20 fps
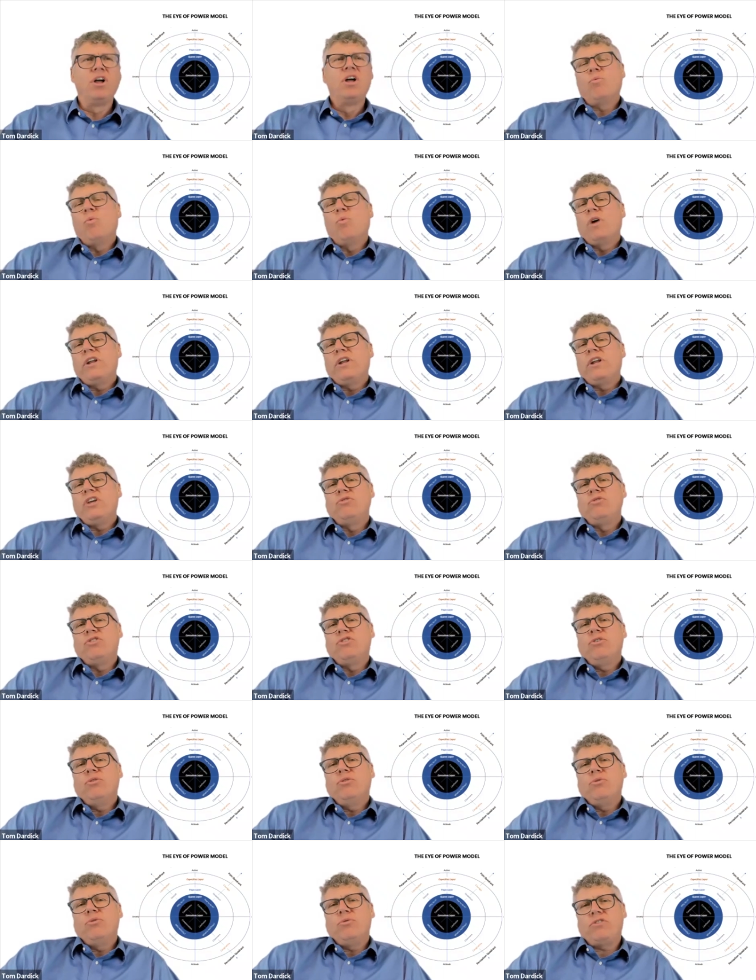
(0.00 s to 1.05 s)
what do you
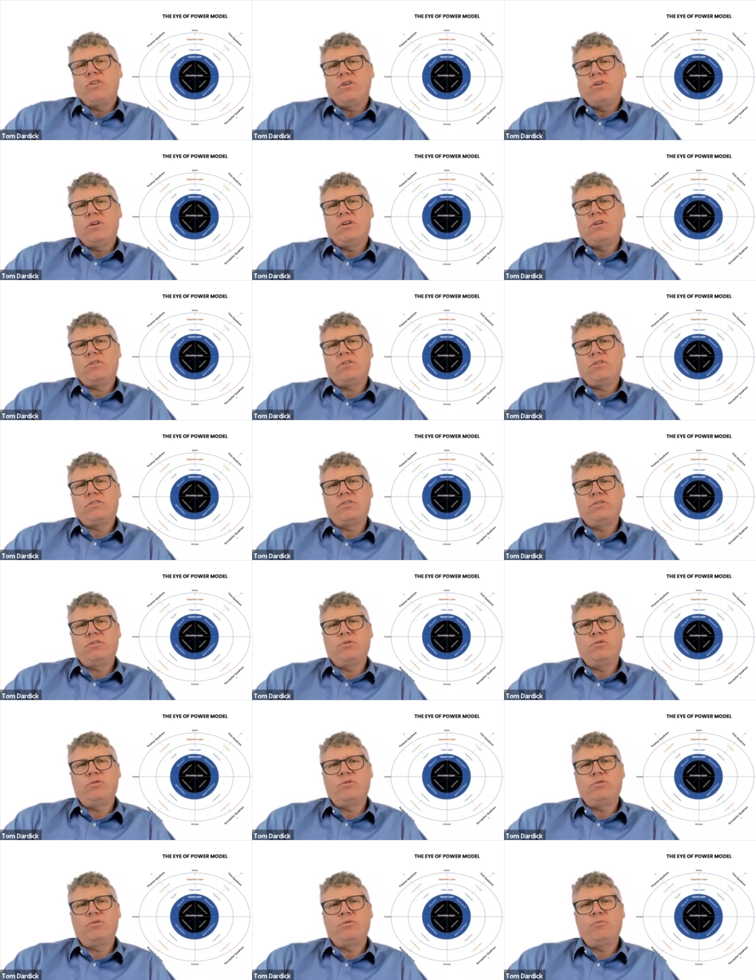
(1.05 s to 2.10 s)
do
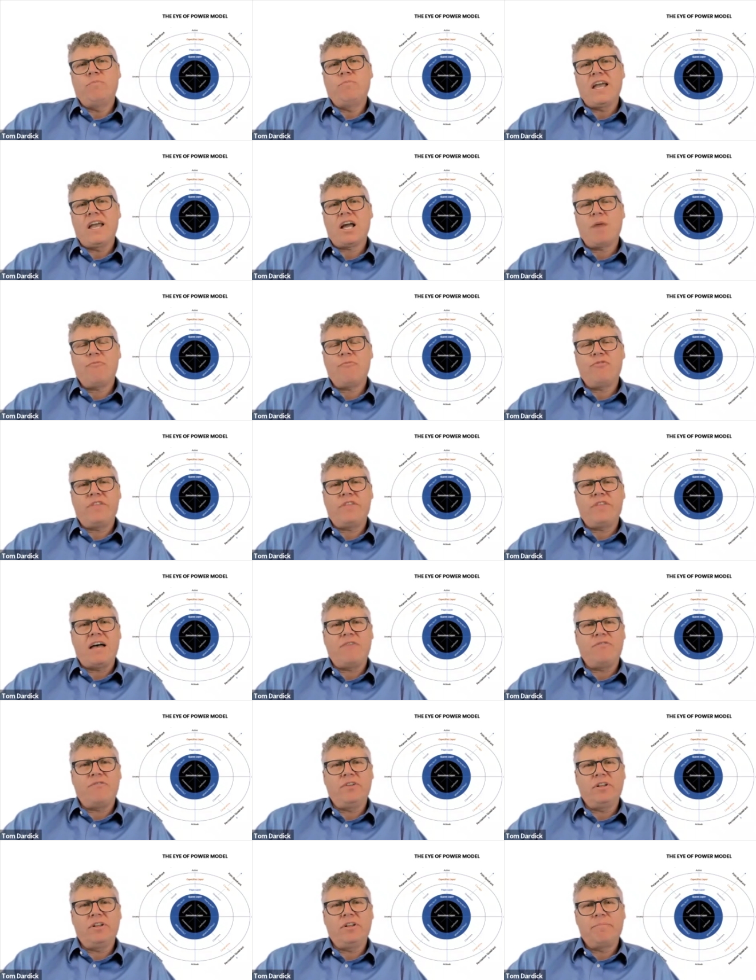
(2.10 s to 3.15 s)
to make up for
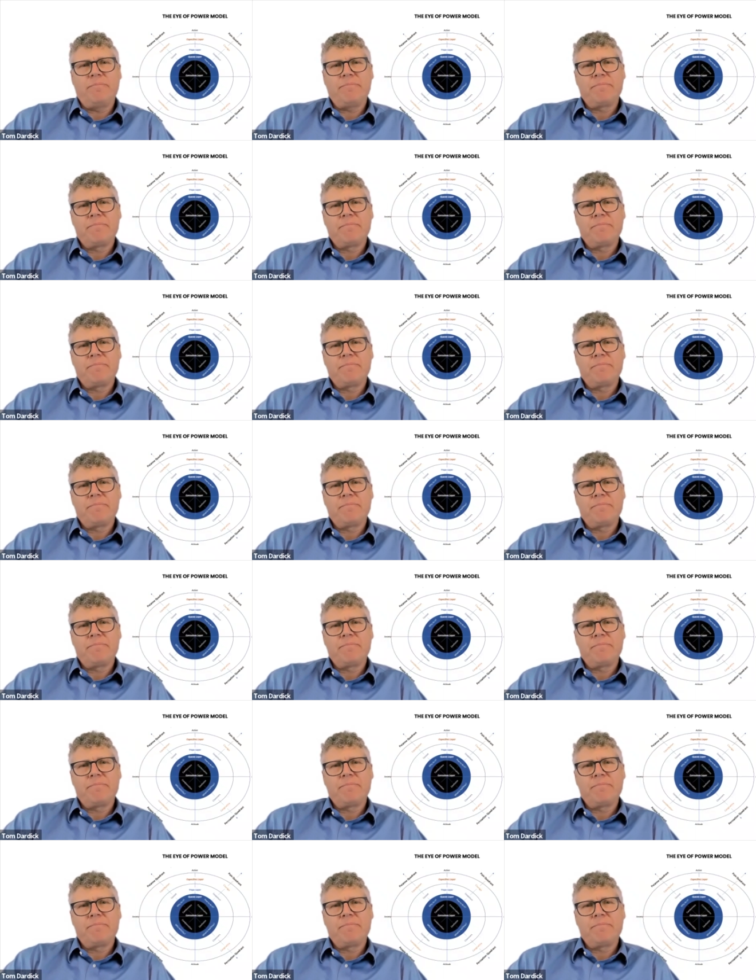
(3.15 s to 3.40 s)
that, Philip?